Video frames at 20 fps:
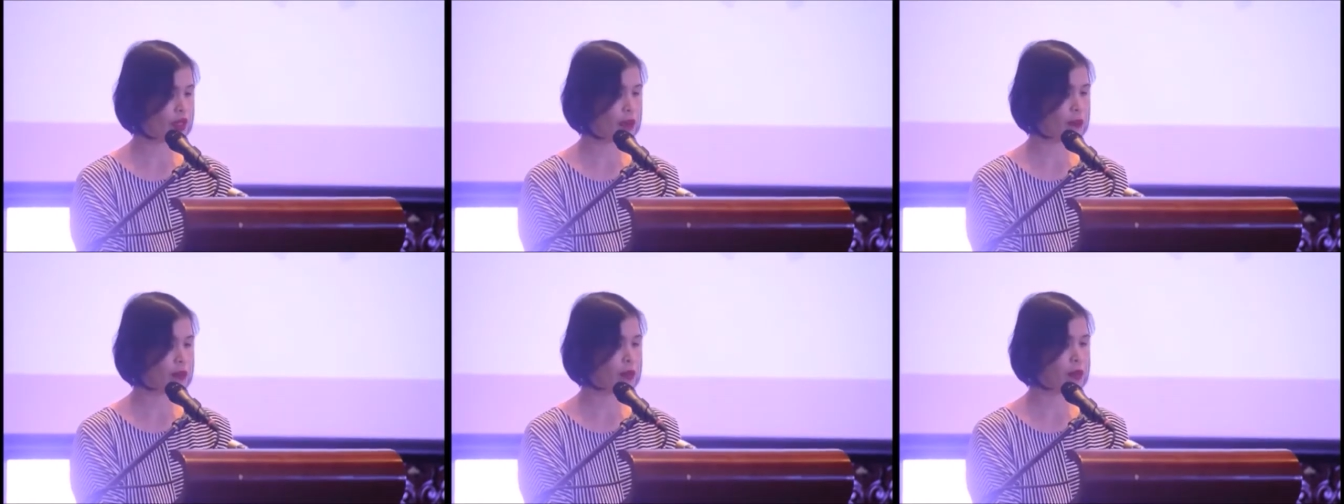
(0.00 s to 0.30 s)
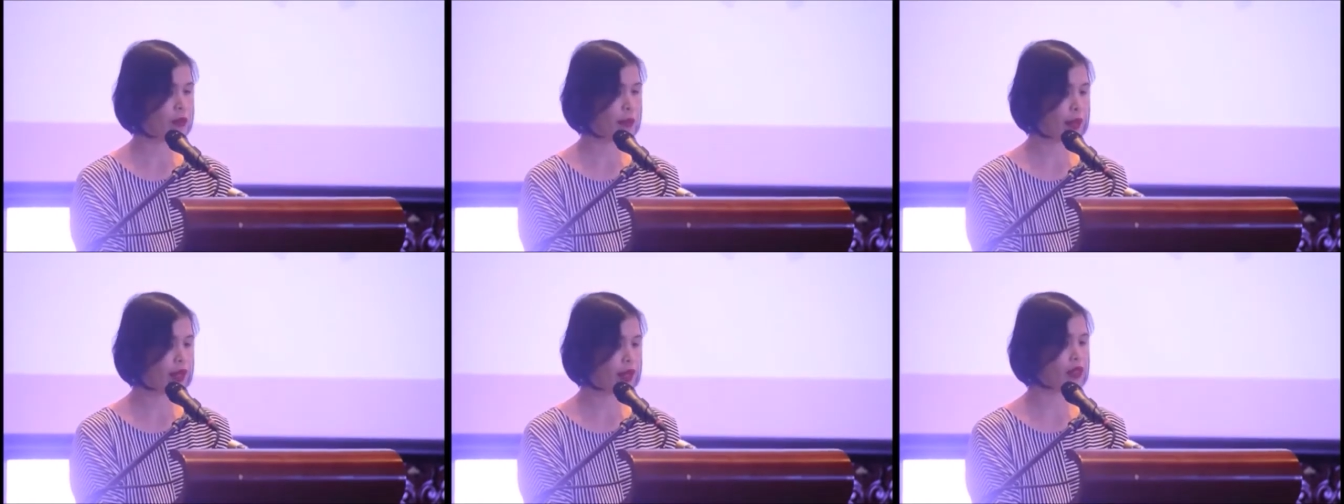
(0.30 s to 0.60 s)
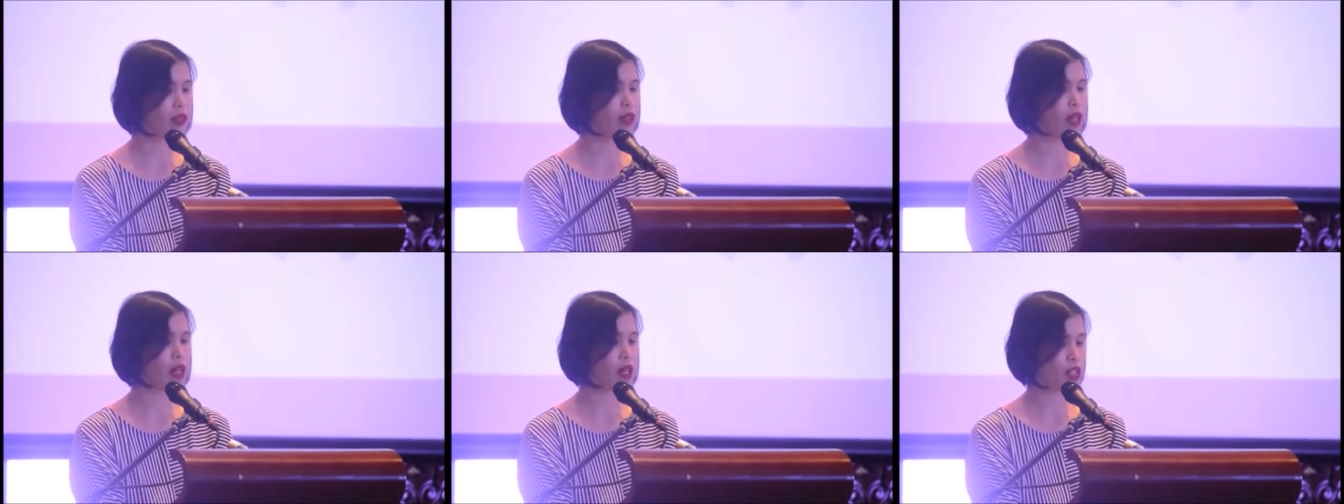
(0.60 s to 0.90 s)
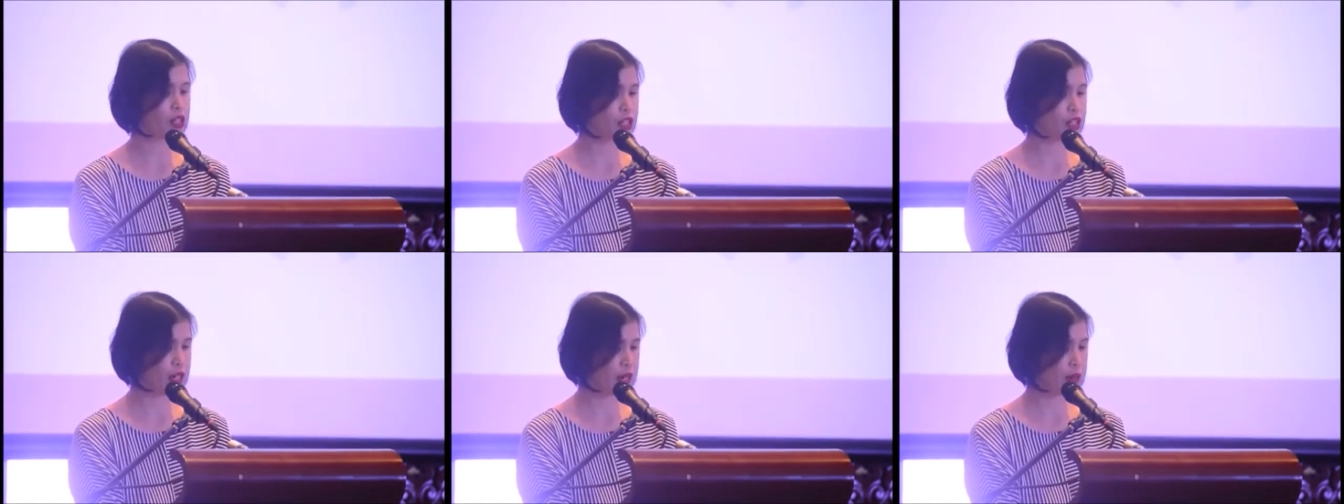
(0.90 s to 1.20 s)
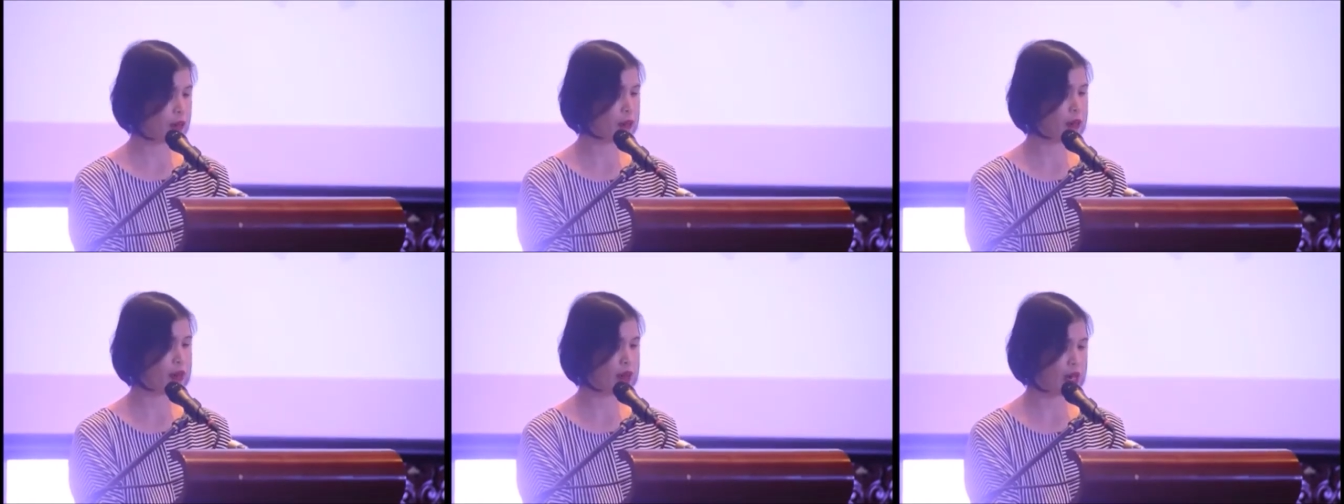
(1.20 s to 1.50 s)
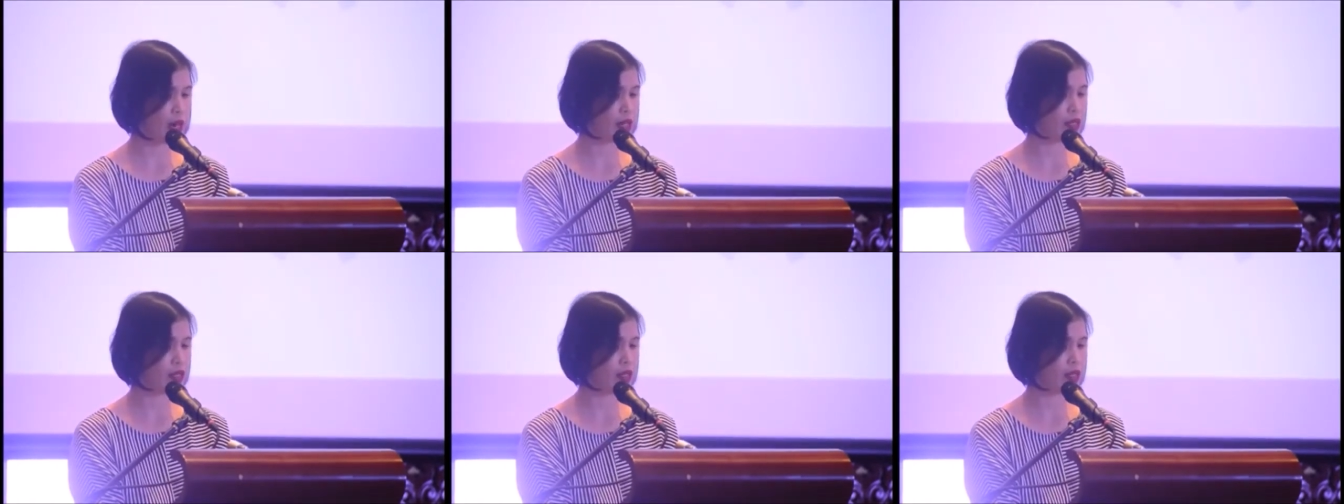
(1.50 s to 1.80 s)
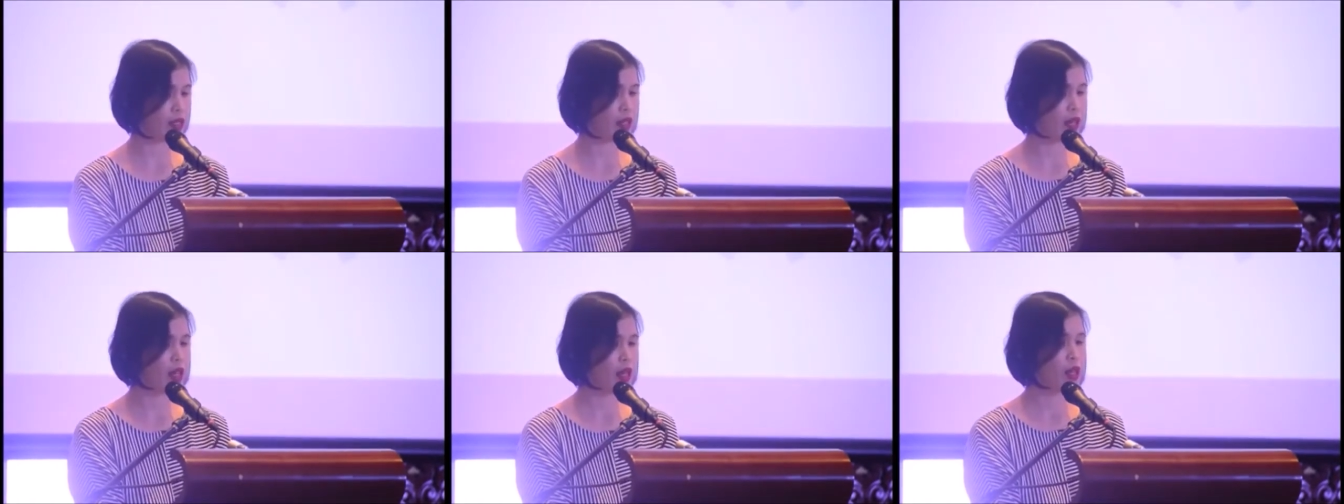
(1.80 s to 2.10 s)
that propelled our share
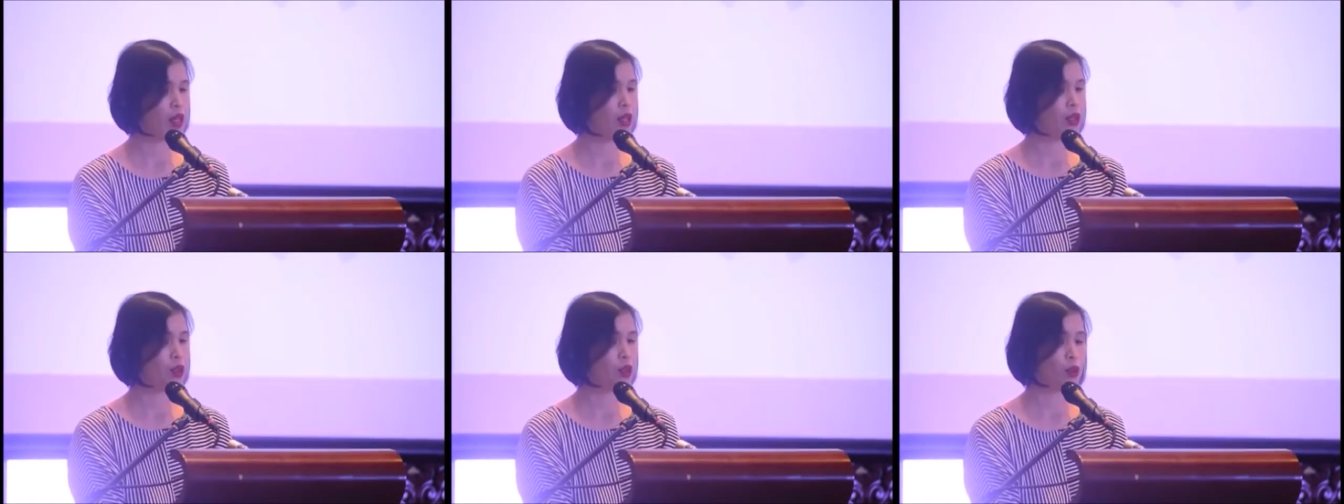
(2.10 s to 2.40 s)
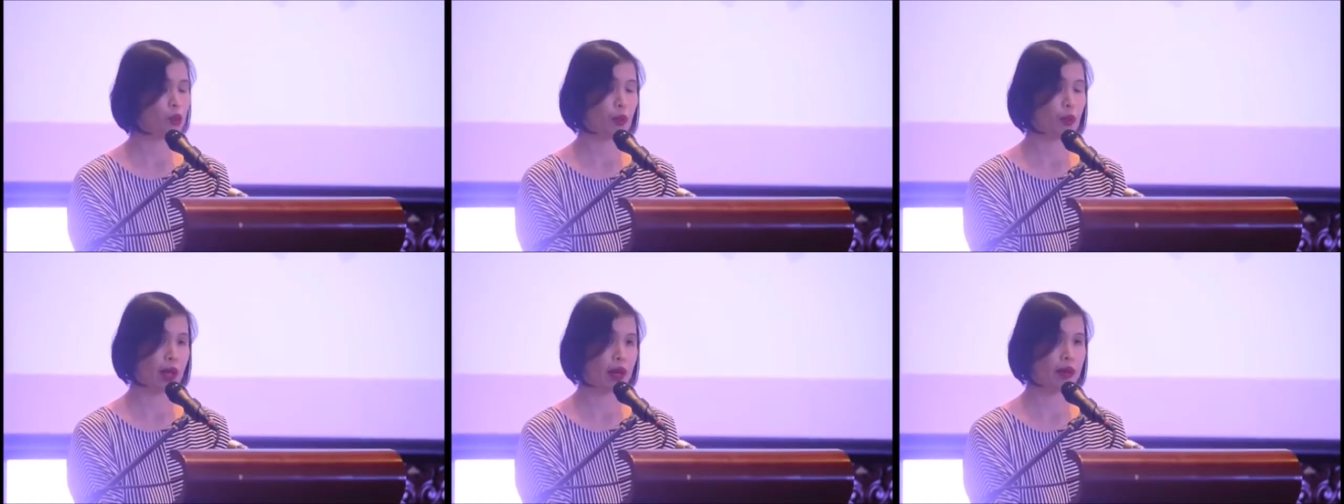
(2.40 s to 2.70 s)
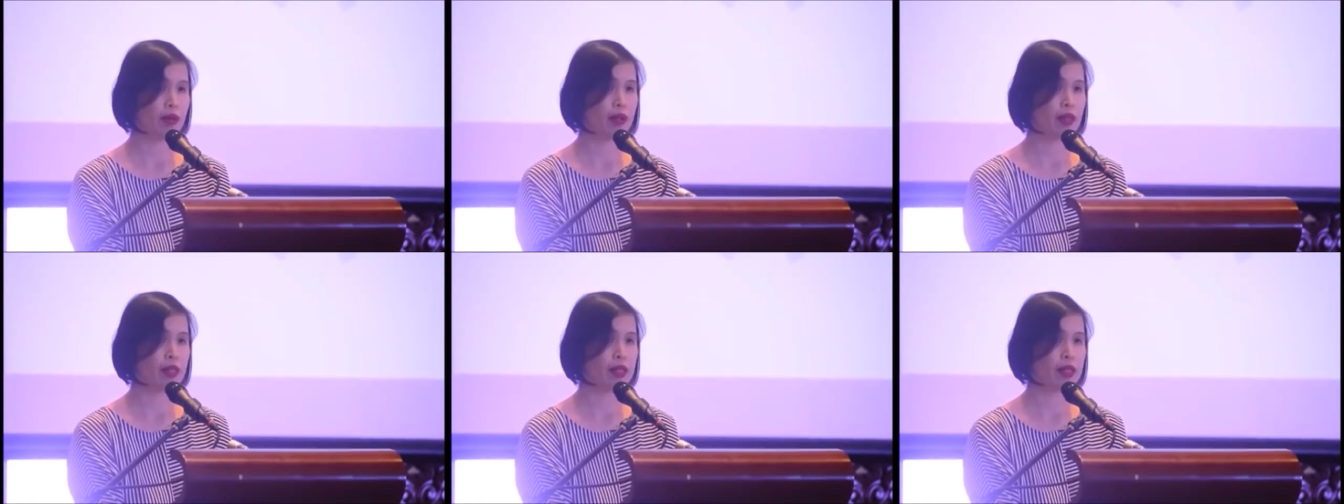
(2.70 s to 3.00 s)
price to where